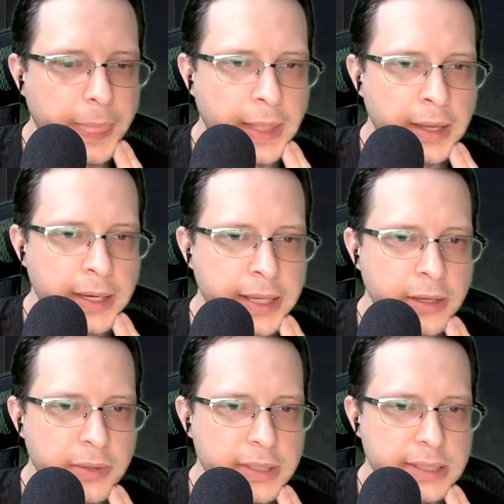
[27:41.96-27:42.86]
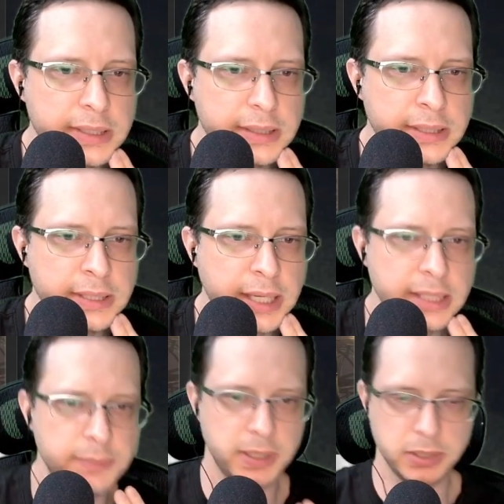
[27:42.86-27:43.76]
going to increase
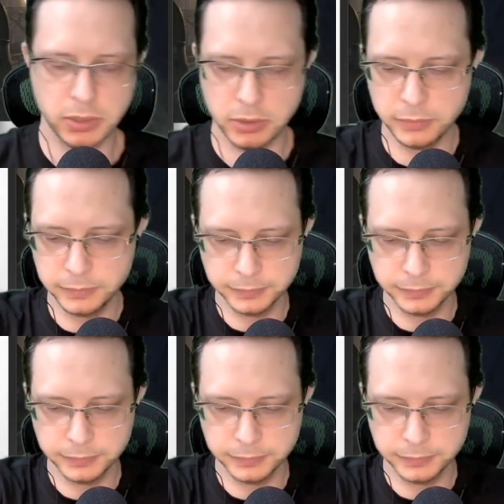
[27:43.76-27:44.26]
science by 2.